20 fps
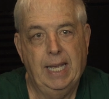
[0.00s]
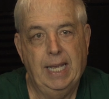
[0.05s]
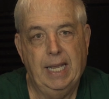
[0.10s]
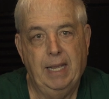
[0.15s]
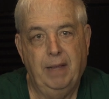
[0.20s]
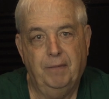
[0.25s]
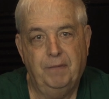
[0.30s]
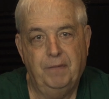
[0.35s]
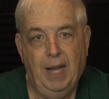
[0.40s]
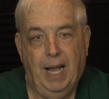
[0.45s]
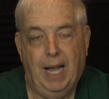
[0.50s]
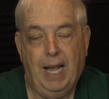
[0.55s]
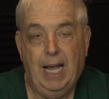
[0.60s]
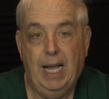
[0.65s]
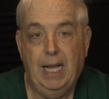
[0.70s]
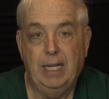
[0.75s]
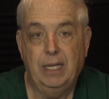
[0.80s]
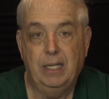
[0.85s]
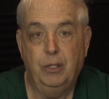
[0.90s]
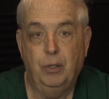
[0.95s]
If
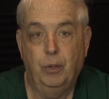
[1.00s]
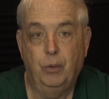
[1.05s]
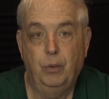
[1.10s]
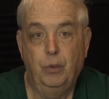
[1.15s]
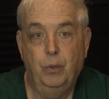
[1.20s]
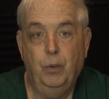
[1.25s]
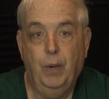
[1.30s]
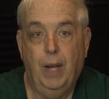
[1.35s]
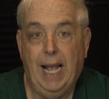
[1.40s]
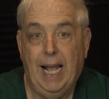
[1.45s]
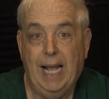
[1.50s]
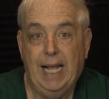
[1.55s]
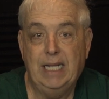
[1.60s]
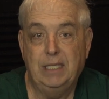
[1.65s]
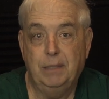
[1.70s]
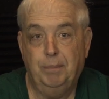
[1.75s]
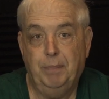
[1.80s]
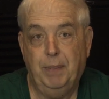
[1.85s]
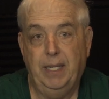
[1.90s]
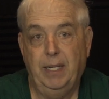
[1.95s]
not, you
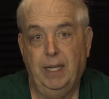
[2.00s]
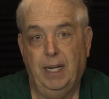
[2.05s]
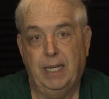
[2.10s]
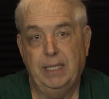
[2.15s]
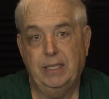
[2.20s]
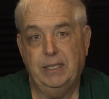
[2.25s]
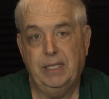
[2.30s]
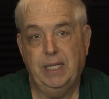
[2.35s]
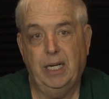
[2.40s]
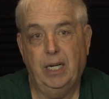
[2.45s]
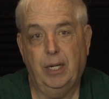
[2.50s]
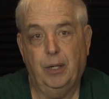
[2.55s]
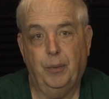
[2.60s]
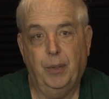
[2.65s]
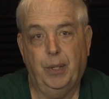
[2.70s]
as PIC are